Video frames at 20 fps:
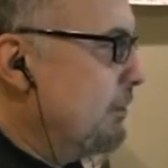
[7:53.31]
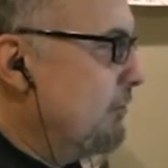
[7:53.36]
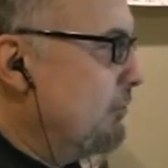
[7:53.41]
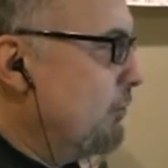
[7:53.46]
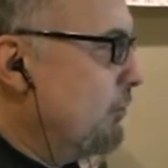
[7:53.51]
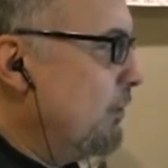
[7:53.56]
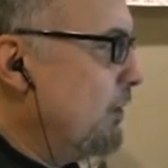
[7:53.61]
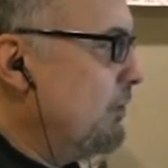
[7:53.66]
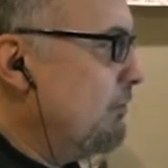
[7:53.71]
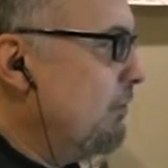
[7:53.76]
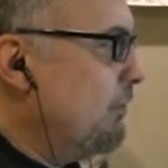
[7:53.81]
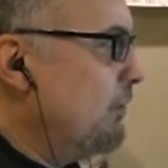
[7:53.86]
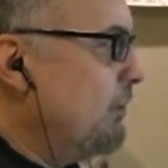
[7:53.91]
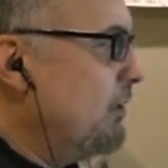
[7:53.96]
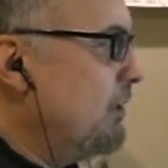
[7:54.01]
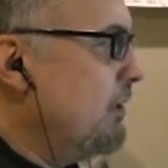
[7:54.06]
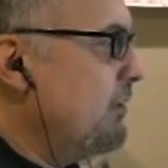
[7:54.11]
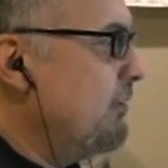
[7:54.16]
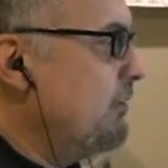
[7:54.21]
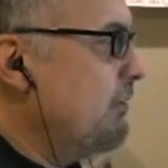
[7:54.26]
of
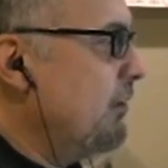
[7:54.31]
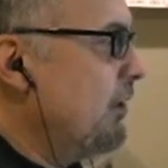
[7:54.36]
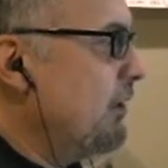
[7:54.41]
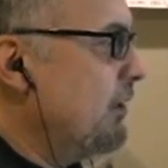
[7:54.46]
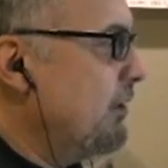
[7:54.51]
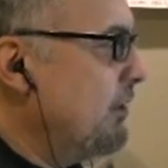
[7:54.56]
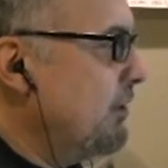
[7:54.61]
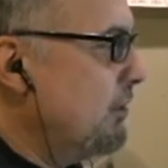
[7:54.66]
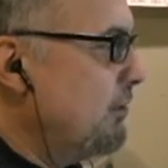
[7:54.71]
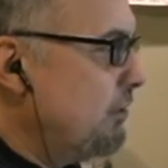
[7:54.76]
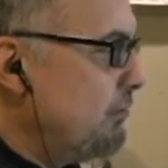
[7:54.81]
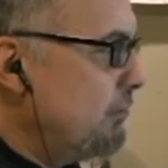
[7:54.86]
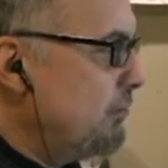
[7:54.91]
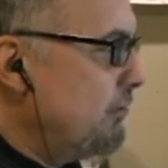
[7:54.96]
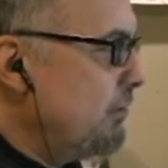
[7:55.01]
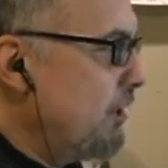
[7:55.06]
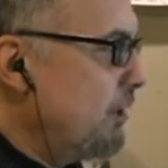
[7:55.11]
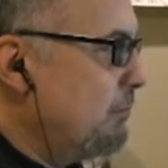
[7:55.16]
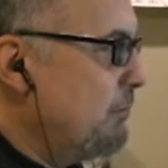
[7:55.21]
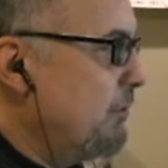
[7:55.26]
2014 saw
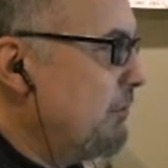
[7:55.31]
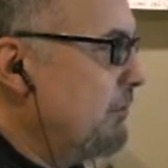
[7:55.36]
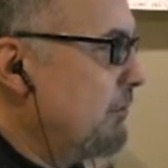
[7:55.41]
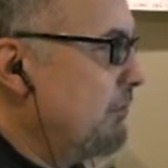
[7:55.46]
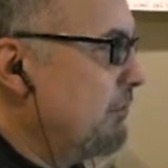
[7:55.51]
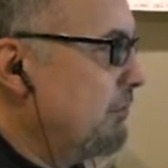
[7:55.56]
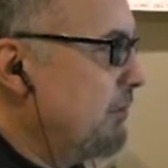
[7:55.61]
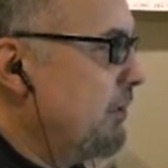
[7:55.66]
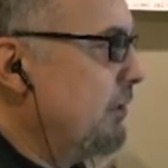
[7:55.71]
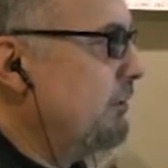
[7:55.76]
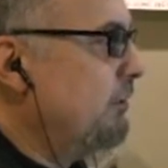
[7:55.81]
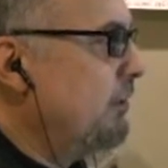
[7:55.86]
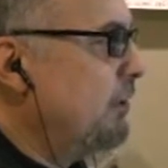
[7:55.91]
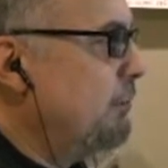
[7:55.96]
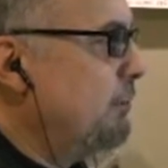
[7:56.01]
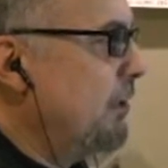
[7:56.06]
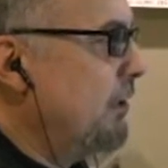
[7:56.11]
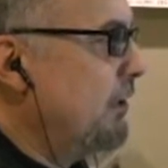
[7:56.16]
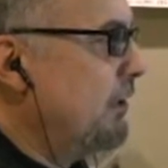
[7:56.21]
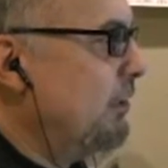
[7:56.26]
huge numbers of Central
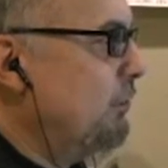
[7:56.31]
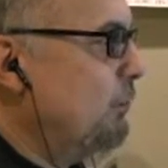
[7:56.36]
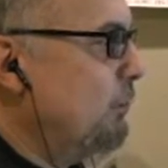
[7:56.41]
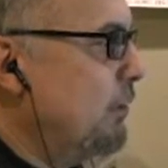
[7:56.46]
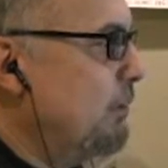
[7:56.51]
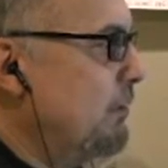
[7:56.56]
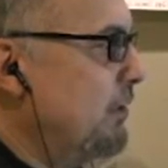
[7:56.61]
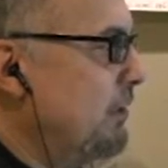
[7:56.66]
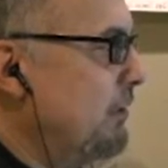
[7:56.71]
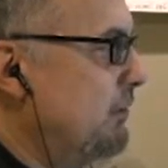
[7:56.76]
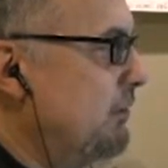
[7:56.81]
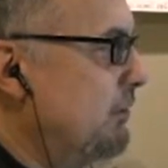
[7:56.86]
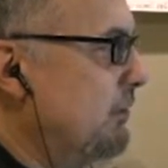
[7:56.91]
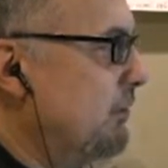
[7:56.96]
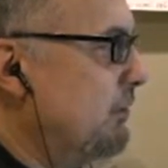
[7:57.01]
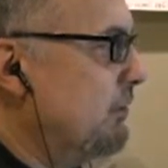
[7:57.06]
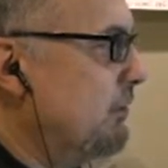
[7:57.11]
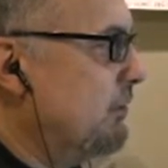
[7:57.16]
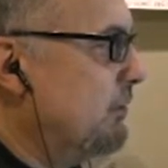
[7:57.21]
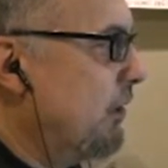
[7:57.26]
American women and
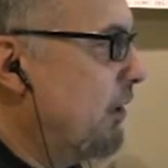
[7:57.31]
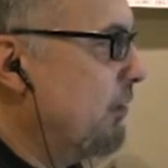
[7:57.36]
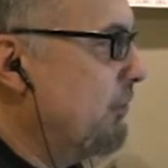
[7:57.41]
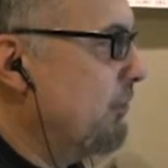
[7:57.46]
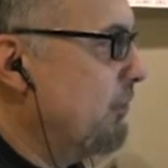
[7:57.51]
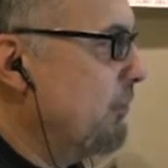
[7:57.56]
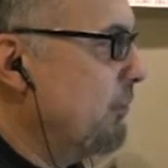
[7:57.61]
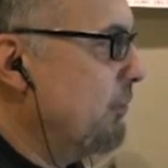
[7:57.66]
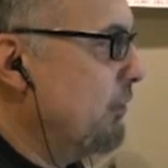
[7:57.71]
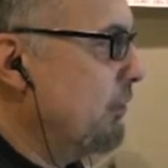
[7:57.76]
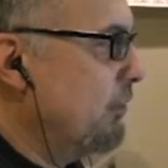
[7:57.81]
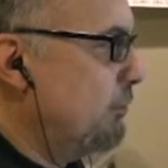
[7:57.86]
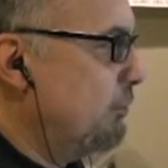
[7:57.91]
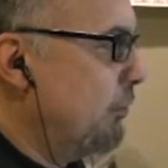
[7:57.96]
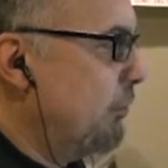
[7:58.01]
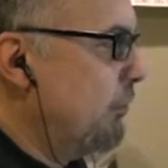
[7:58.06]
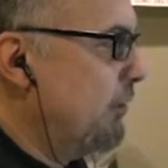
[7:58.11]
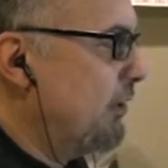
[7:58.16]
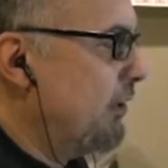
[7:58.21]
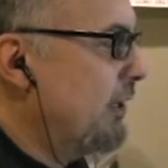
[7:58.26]
children cross the U.S.
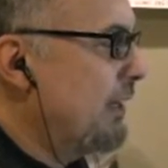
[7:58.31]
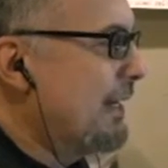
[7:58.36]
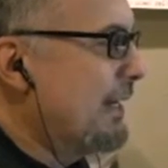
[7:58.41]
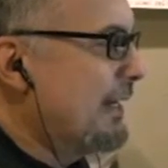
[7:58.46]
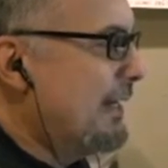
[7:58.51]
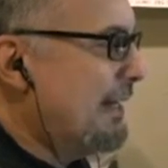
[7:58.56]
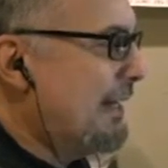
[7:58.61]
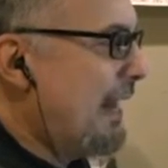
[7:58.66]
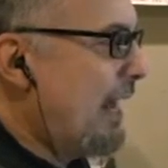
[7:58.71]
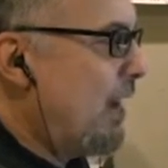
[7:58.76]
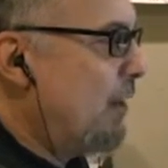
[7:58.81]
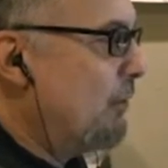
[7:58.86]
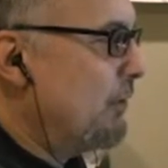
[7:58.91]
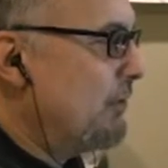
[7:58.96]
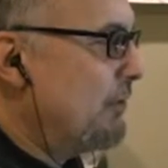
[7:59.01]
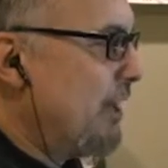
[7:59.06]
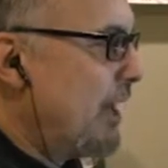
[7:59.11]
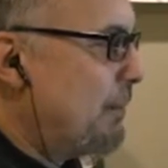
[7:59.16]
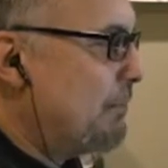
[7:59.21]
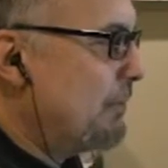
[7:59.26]
border. Now
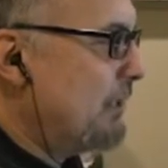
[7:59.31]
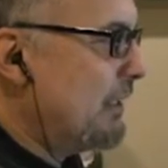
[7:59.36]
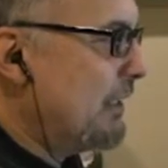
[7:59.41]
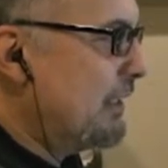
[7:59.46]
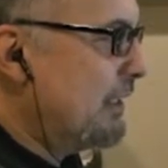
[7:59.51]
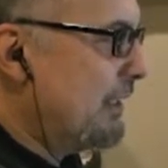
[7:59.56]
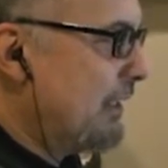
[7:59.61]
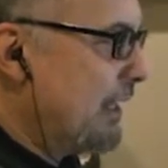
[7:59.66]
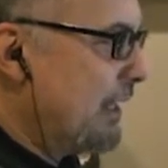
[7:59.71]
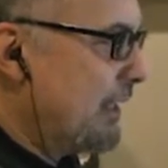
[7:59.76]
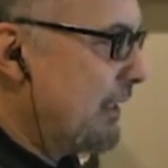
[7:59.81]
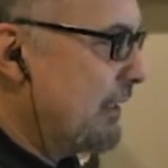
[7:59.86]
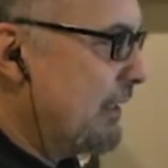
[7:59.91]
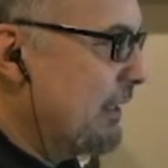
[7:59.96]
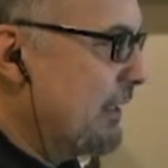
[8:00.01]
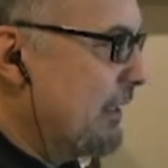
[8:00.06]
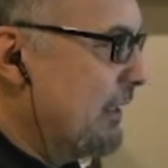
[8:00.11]
it's happening again,